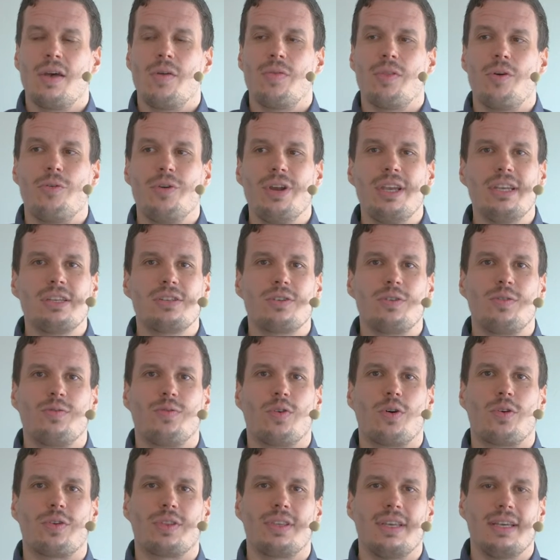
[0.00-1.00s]
The reason
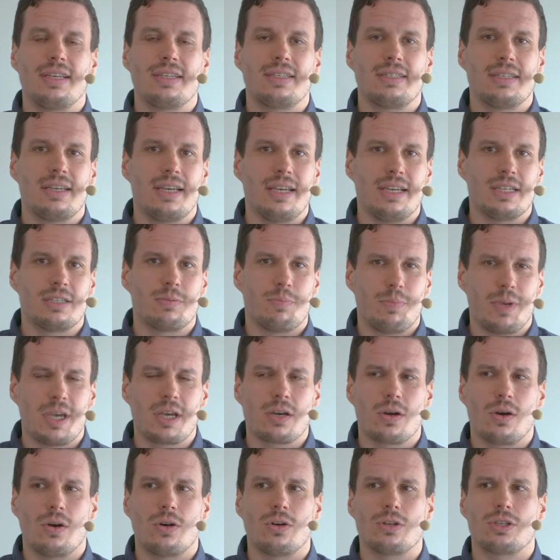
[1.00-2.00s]
for this is
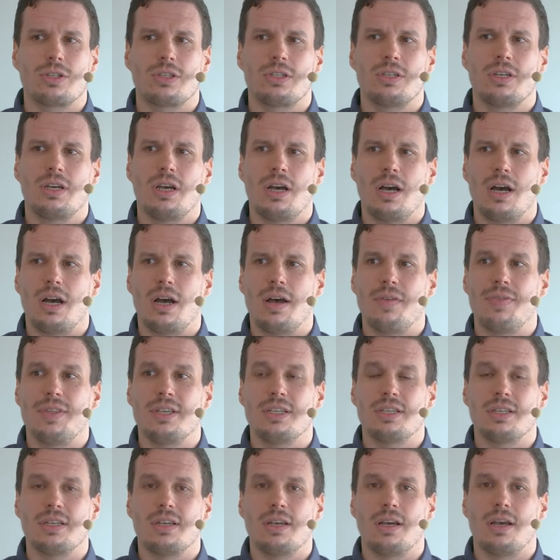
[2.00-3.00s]
because uh, the
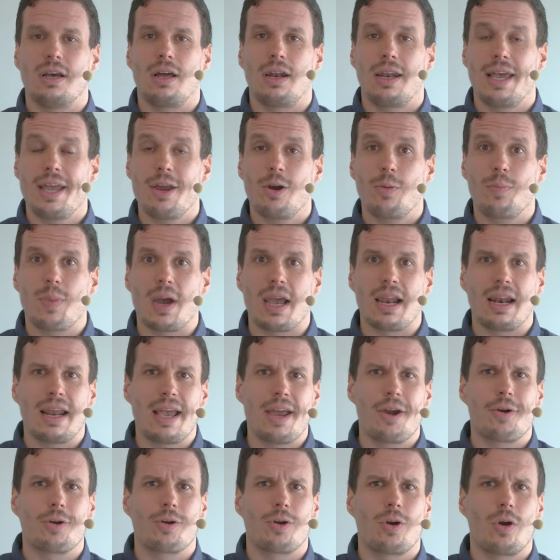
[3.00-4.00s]

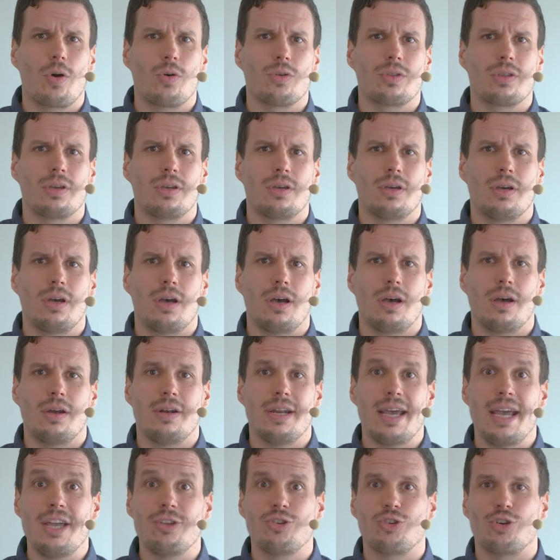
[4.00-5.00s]
layer-by-layer -layer growth uh,
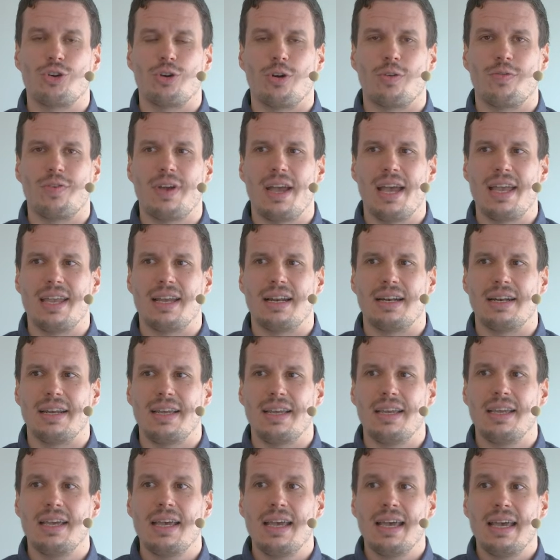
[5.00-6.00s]
nature of ALD
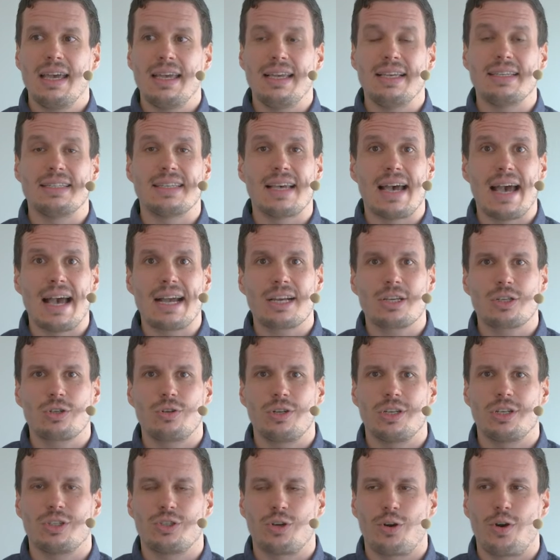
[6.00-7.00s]
is
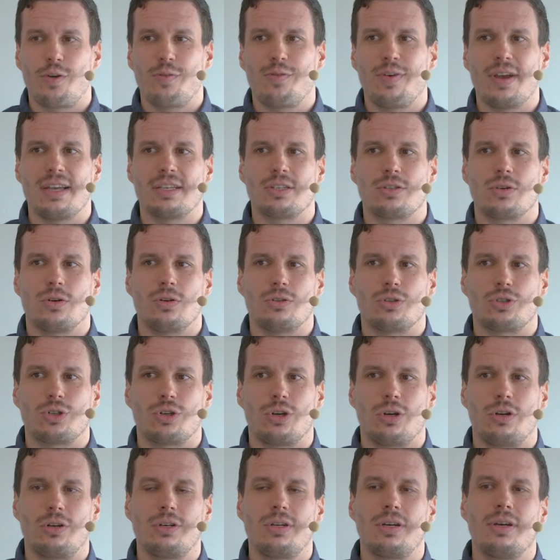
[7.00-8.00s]
actually
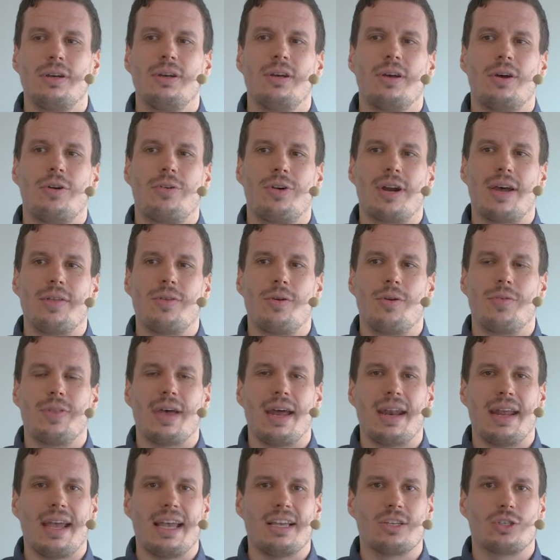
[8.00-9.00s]
surface-controlled rather
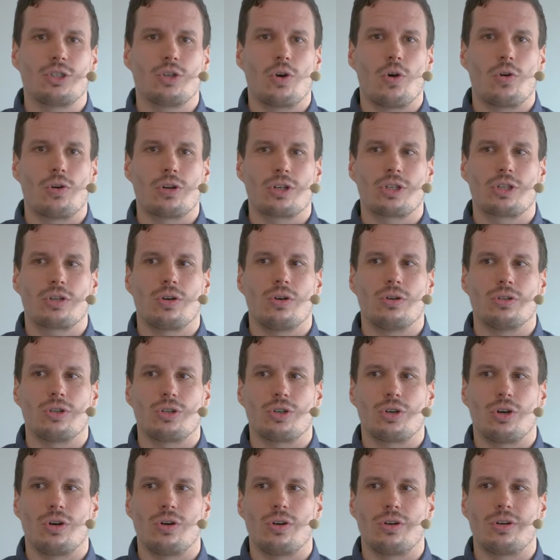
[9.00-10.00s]
than a
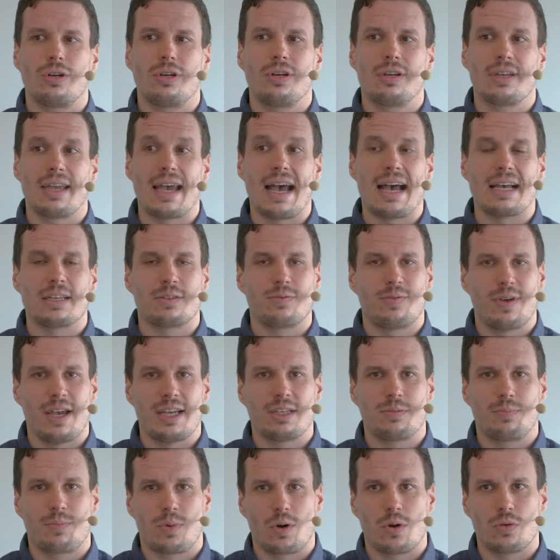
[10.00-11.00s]
source-controlled gas
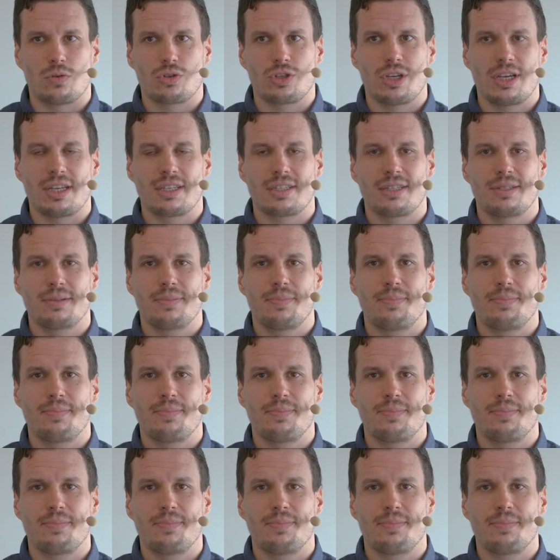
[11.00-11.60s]
phase process.